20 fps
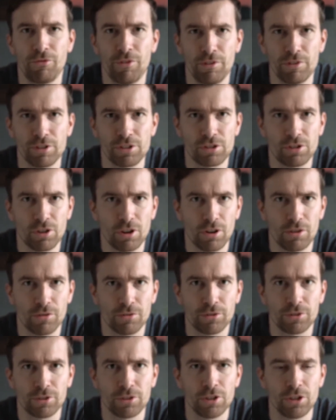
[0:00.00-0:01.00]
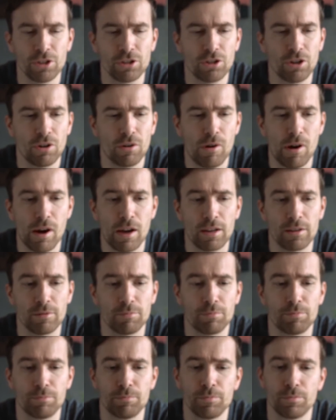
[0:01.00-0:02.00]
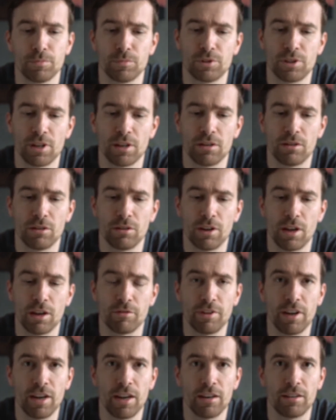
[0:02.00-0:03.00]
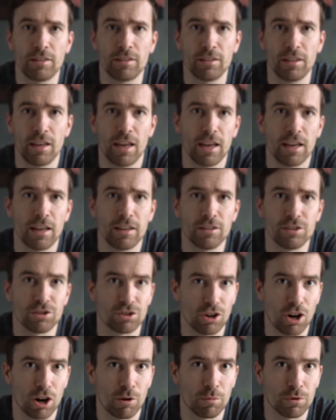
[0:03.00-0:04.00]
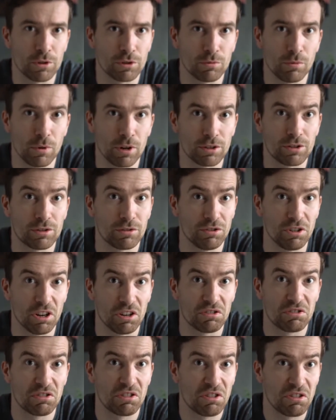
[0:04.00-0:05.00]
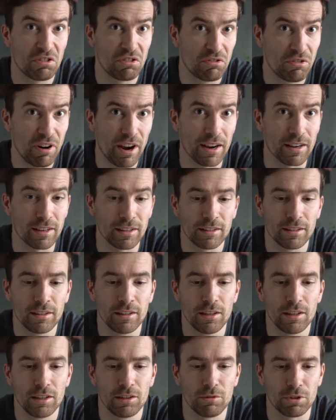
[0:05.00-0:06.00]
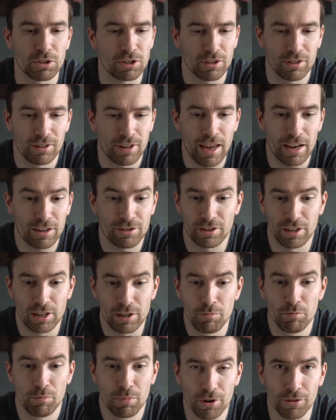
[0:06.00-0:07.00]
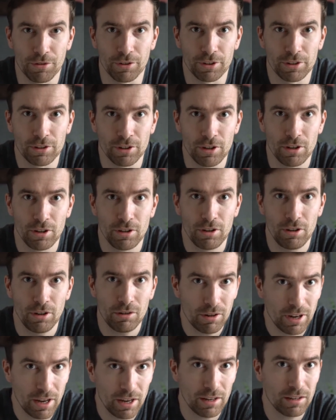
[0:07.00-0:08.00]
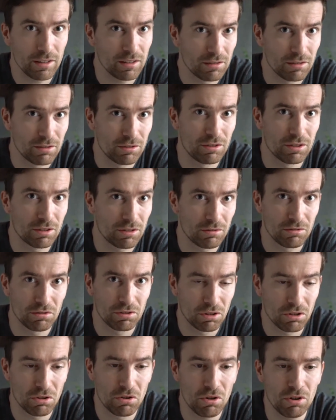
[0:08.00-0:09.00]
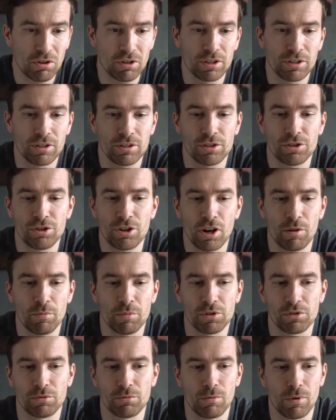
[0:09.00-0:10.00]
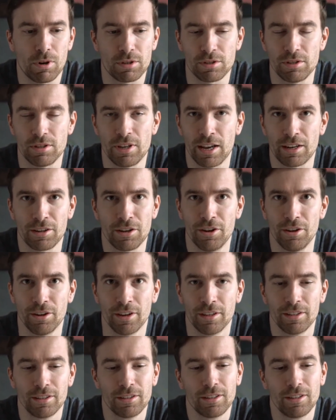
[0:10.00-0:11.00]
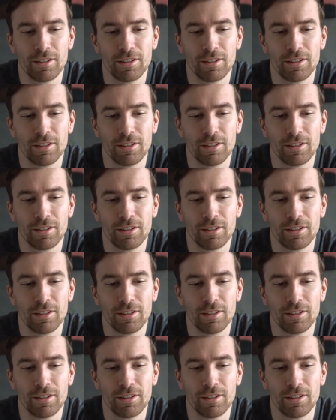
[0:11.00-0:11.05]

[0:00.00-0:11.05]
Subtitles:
very soft. So I set it on f8 and the sharpness was just great. It was actually perfect. Okay, the corner sharpness wasn't that good,